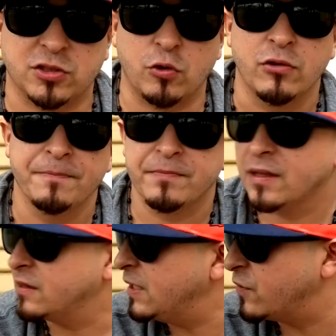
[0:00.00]
So
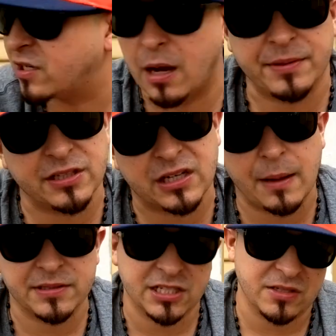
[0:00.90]
leave your comment in the
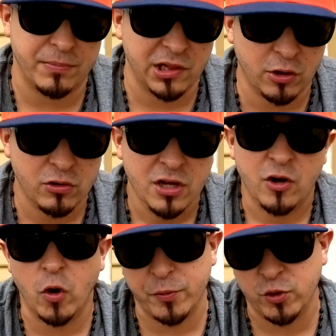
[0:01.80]
comment section below.
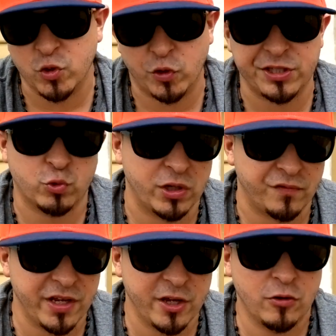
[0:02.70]
Hope you enjoyed this quick
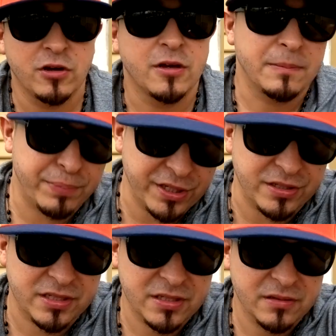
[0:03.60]
video.
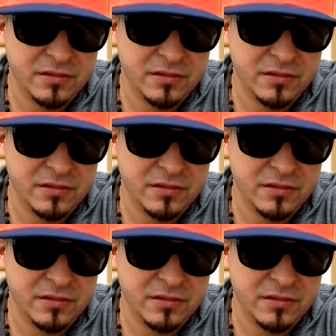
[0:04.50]
Peace.